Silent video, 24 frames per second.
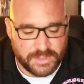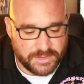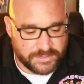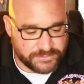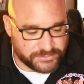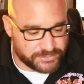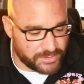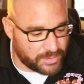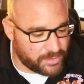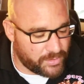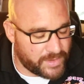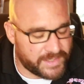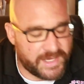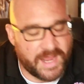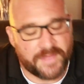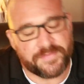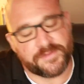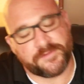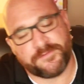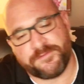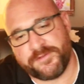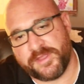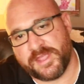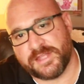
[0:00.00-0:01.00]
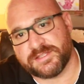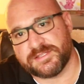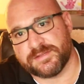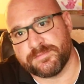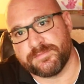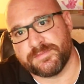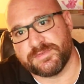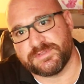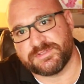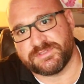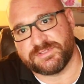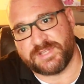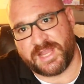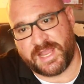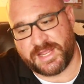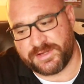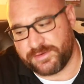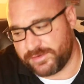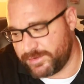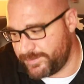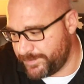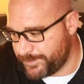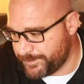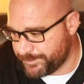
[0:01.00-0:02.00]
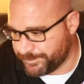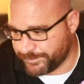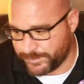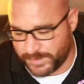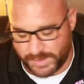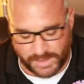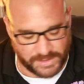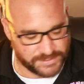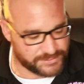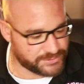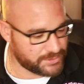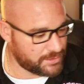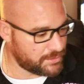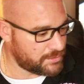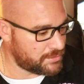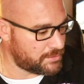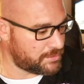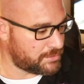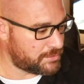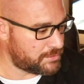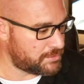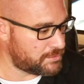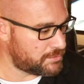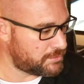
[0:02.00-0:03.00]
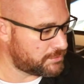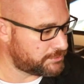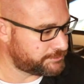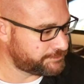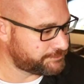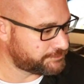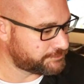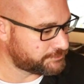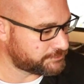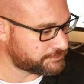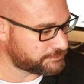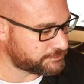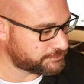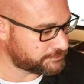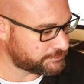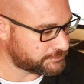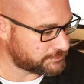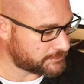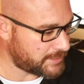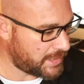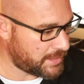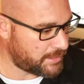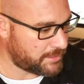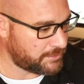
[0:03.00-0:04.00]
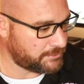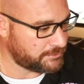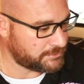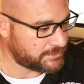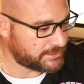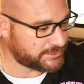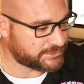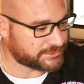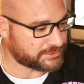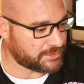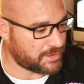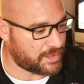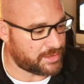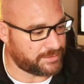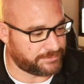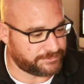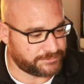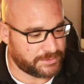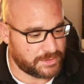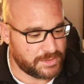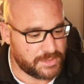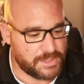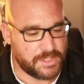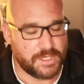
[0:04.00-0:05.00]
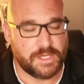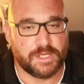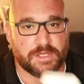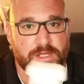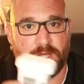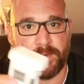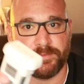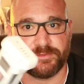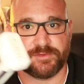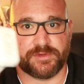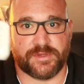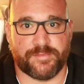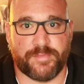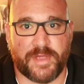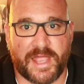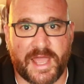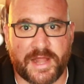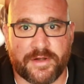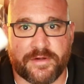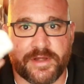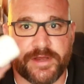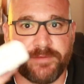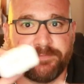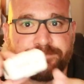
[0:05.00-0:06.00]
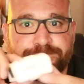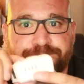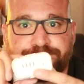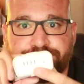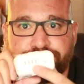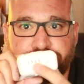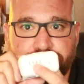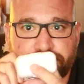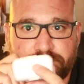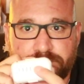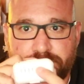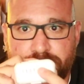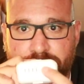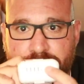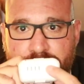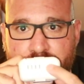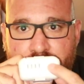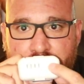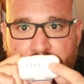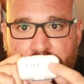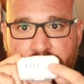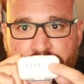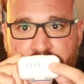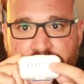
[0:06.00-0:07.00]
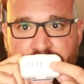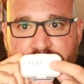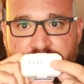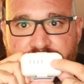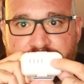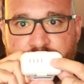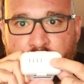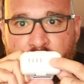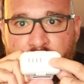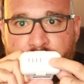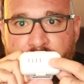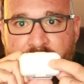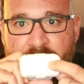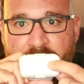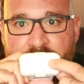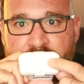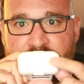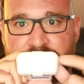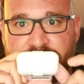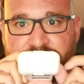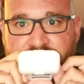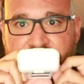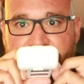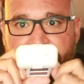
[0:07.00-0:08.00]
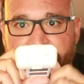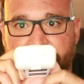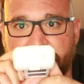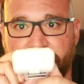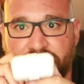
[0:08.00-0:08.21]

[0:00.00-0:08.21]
So I got the Phantom Standard, and so I don't know, let's start. Comes with a battery. These are smart batteries.